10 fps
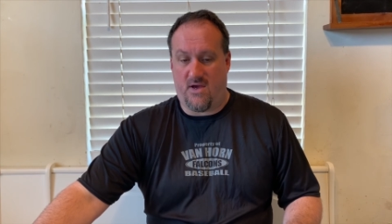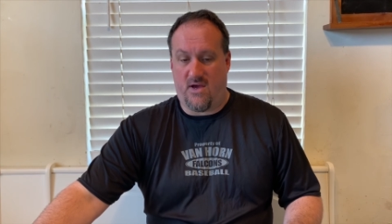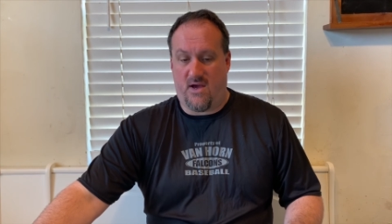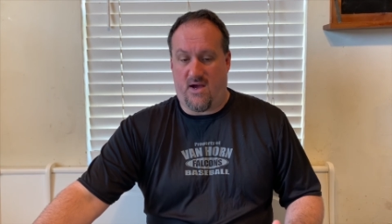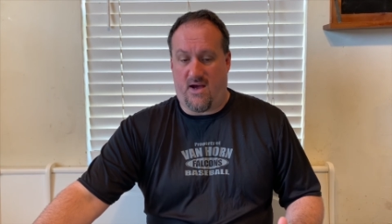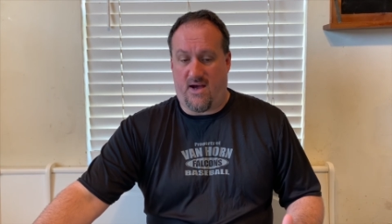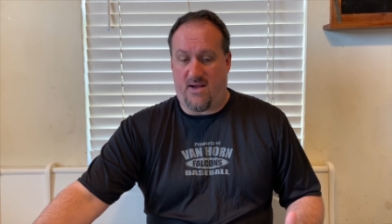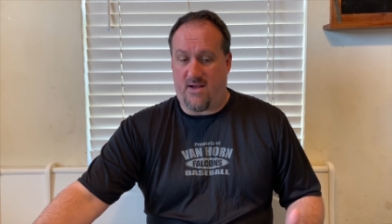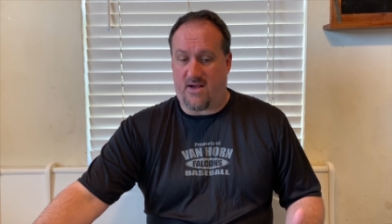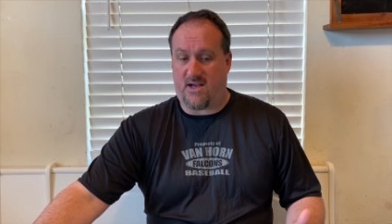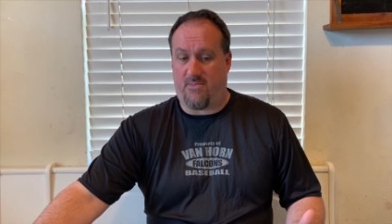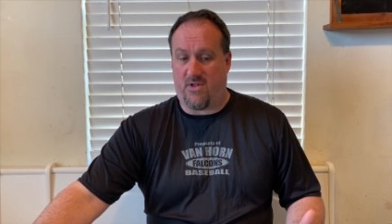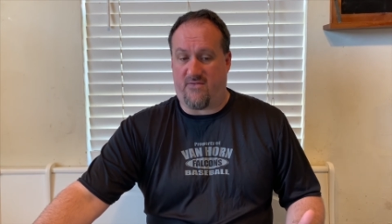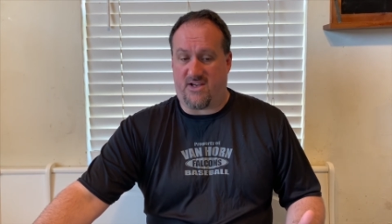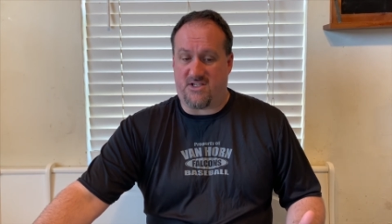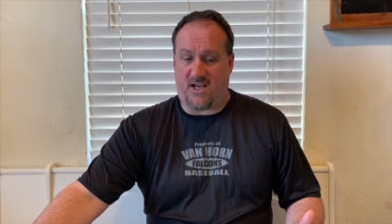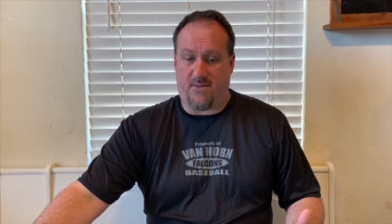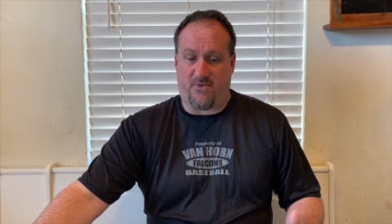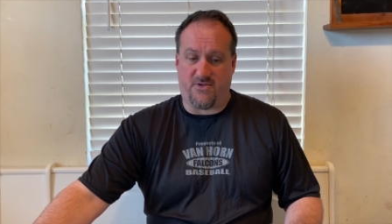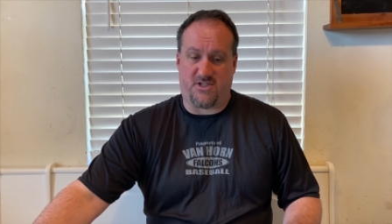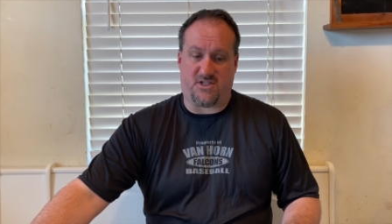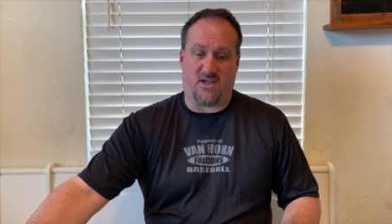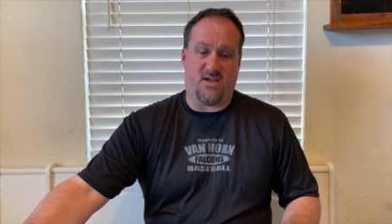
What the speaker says: A couple of examples